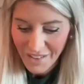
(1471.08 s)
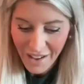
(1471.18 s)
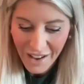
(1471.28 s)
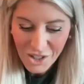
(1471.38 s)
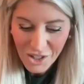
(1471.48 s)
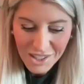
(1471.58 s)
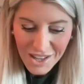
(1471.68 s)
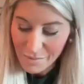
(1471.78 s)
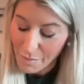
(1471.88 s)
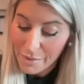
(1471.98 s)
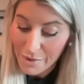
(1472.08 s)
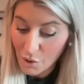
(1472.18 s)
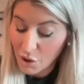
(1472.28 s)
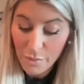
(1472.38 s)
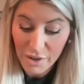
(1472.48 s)
I just think maybe there
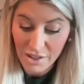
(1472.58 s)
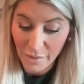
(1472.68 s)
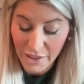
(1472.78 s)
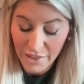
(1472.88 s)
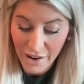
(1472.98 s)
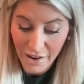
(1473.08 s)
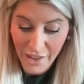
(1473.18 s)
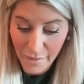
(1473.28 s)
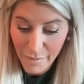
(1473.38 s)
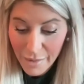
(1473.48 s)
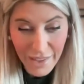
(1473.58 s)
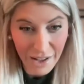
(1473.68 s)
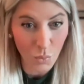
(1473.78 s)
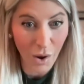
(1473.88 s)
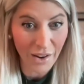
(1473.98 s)
could be something there that maybe
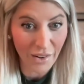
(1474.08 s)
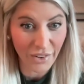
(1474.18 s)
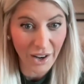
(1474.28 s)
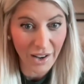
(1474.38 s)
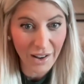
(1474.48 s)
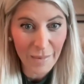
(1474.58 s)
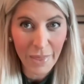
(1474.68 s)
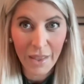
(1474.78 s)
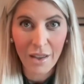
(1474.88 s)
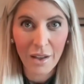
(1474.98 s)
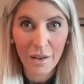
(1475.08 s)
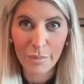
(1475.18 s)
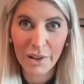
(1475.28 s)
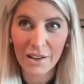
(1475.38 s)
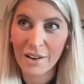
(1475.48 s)
that's why you're afraid.
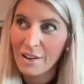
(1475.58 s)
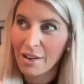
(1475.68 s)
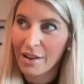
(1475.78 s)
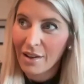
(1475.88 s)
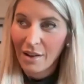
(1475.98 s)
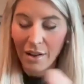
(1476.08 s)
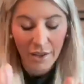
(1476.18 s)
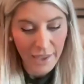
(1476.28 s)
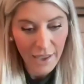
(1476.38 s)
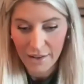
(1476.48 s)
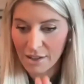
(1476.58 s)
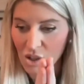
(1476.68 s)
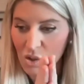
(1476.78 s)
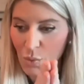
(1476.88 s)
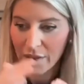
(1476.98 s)
But again, this
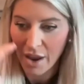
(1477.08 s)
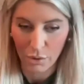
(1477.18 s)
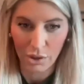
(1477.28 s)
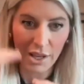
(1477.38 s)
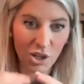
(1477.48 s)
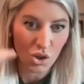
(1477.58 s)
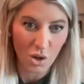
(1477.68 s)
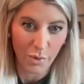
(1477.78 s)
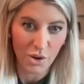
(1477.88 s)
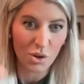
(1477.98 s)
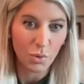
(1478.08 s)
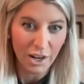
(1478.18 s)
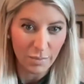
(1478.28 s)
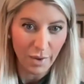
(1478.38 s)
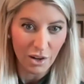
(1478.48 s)
is where that relationship with your
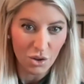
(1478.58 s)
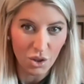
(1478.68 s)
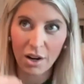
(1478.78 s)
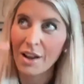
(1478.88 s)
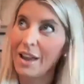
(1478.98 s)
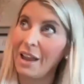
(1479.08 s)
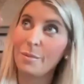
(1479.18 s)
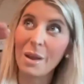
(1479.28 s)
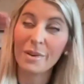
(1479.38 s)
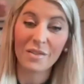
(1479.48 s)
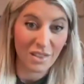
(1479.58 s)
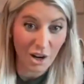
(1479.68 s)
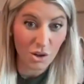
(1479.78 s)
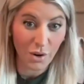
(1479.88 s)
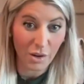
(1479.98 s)
direct manager and maybe even
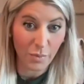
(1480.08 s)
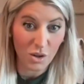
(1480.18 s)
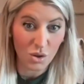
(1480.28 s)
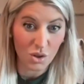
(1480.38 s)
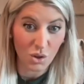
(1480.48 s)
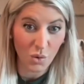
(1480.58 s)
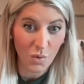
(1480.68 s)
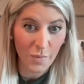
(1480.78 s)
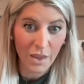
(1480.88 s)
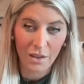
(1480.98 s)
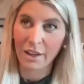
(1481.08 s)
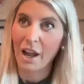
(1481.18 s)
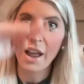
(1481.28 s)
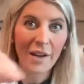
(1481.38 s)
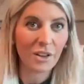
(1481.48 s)
their direct manager too. Like
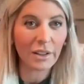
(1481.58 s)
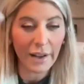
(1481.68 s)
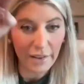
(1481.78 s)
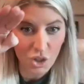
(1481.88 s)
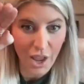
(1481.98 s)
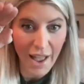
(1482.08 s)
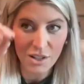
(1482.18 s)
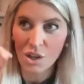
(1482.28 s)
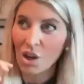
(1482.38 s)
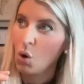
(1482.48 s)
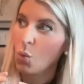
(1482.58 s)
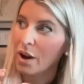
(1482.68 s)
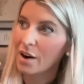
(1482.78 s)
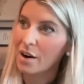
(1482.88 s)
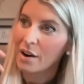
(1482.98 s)
I have a lot of chats
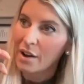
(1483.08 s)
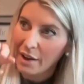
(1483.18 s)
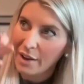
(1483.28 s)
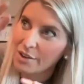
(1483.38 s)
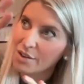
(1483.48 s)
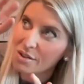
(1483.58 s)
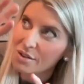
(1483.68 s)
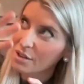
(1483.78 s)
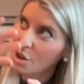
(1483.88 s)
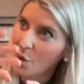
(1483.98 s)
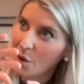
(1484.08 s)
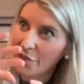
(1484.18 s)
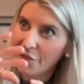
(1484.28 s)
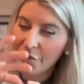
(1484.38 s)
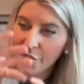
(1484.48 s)
where it's, a
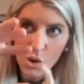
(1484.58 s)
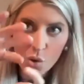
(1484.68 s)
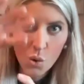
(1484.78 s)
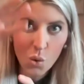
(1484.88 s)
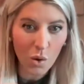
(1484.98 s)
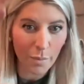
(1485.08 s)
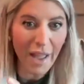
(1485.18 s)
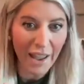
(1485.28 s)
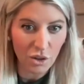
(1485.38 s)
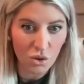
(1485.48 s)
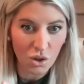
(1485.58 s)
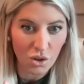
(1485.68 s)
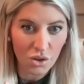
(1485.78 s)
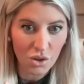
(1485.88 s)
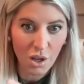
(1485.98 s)
few
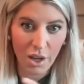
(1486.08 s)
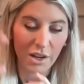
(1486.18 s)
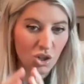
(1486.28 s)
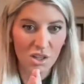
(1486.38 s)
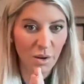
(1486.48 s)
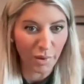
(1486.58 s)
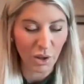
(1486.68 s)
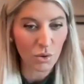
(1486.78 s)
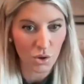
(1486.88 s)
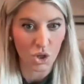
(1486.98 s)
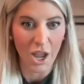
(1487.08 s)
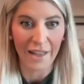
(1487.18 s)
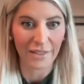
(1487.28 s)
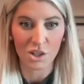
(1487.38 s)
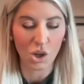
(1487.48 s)
managers and it's just a builder
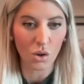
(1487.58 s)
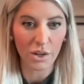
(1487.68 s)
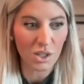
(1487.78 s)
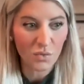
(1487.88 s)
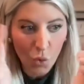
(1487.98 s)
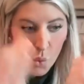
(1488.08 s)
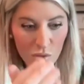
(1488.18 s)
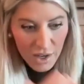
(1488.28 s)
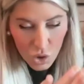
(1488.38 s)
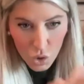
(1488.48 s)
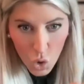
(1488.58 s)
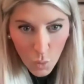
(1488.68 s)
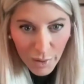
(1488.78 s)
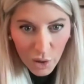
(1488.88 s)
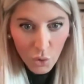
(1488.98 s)
chat. That's all it is for this new
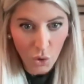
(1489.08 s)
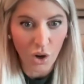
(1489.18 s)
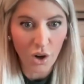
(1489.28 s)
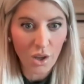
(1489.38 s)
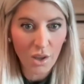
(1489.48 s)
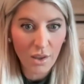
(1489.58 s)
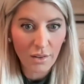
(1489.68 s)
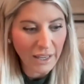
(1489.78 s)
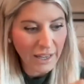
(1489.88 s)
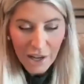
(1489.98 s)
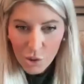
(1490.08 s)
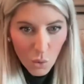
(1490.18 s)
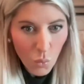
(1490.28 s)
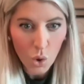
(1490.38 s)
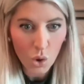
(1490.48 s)
builder, like an
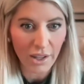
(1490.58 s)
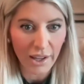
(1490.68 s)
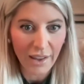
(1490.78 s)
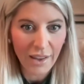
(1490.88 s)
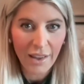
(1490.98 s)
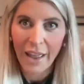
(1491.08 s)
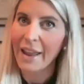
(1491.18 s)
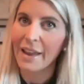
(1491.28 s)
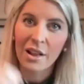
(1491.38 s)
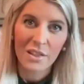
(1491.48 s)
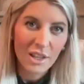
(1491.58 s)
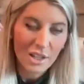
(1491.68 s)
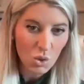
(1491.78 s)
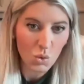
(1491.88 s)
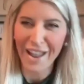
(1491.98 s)
Andrew Worley. Hey,
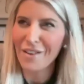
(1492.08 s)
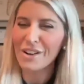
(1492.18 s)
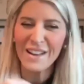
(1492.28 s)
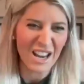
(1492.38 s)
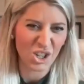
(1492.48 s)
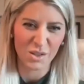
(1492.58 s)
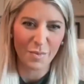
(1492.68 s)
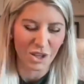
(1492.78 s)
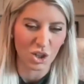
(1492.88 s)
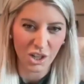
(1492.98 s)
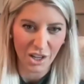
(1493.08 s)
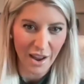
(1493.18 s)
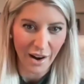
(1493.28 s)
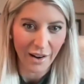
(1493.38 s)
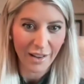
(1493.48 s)
this is every day she's messaging in
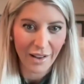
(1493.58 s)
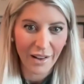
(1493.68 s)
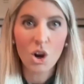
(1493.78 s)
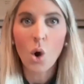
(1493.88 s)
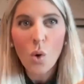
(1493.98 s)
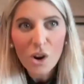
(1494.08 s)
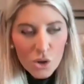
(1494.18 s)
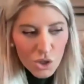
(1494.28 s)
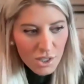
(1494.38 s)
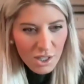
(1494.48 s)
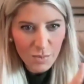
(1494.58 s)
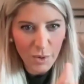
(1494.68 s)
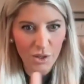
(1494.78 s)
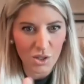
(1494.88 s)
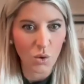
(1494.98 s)
there. No wonder she's
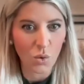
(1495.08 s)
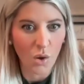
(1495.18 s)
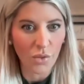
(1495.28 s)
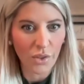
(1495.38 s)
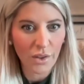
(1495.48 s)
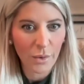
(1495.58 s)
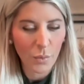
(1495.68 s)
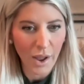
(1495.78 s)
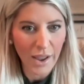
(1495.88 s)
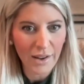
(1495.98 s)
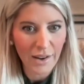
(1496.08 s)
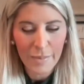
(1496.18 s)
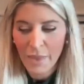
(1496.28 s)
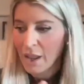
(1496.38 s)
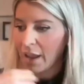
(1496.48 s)
experiencing growth, right?
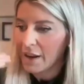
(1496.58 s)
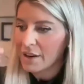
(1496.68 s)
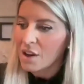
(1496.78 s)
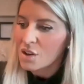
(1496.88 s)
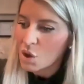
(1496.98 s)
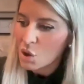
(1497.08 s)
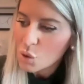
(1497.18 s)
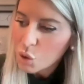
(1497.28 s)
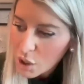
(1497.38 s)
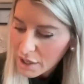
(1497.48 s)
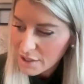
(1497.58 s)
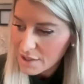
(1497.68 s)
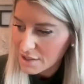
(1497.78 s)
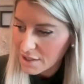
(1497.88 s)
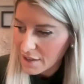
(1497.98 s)
And so you look at
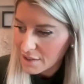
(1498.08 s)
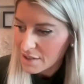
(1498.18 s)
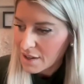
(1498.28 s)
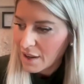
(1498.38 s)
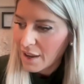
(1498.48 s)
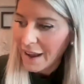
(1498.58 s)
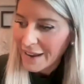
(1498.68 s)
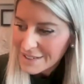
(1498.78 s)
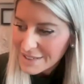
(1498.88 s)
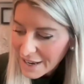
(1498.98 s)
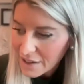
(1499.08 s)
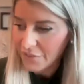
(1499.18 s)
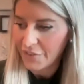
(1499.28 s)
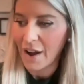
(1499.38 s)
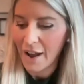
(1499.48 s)
these things,
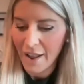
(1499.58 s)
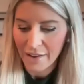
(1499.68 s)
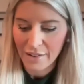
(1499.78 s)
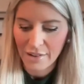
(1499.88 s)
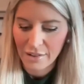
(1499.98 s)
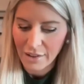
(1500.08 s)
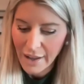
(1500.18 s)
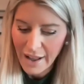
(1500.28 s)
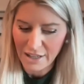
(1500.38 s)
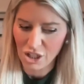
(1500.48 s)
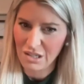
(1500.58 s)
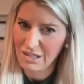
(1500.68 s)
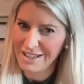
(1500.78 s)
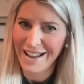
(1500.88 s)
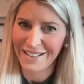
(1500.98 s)
identify, gosh,
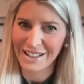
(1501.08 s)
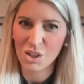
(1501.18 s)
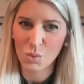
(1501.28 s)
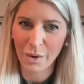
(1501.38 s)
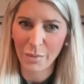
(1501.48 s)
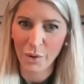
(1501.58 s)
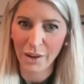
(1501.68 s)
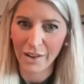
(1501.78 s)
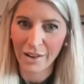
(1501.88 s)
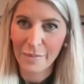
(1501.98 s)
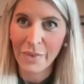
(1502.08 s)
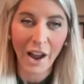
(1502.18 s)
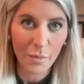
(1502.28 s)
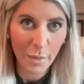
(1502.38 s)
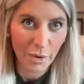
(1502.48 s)
yeah, this is what I'm doing. I
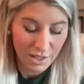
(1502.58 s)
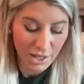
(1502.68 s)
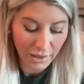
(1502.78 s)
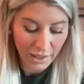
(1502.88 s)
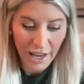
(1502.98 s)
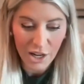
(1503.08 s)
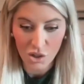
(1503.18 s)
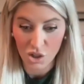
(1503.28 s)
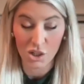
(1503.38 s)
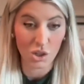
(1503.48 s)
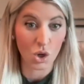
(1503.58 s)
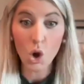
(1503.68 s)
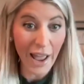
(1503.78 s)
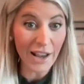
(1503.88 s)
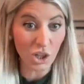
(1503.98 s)
remember telling an agent just 2
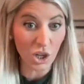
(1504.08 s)
days